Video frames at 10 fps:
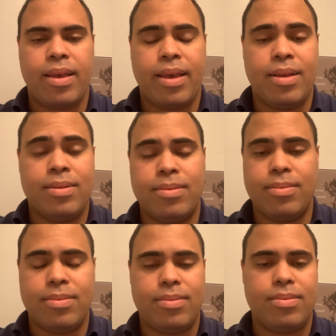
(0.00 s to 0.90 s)
and
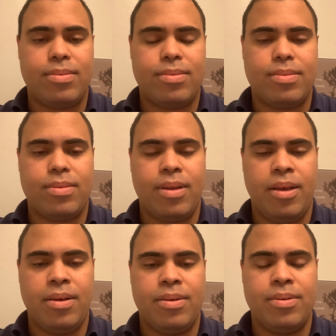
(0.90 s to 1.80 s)

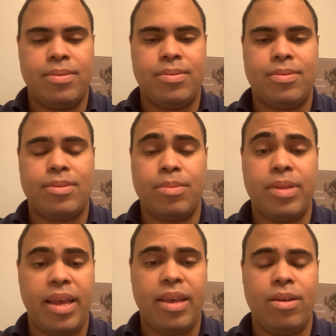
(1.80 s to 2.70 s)
uh,
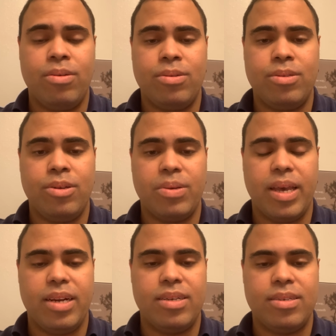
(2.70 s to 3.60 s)
someday you'll you'll
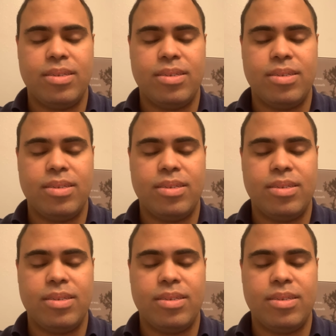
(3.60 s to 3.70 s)
get a